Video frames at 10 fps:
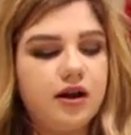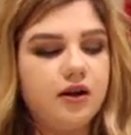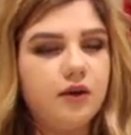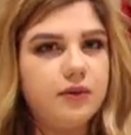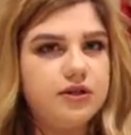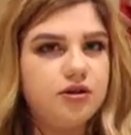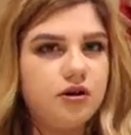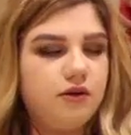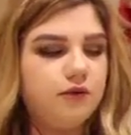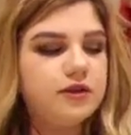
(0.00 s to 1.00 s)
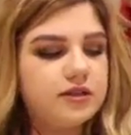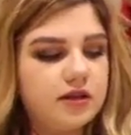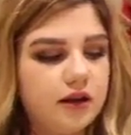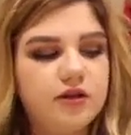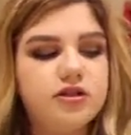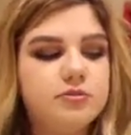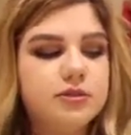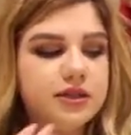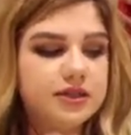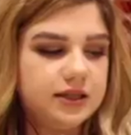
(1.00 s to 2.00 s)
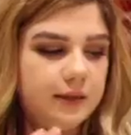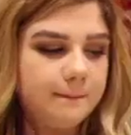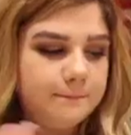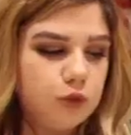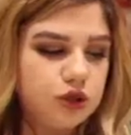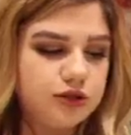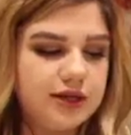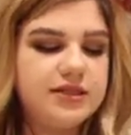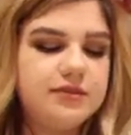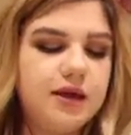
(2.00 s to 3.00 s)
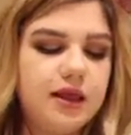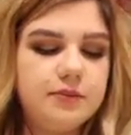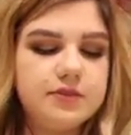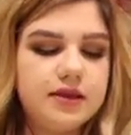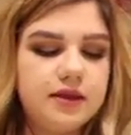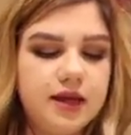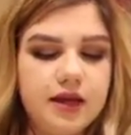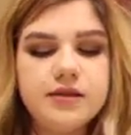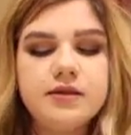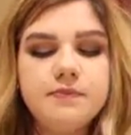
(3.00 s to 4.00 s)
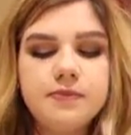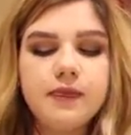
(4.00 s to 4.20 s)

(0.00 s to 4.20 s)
I always start off with this color just because it moisturizes my lips and things.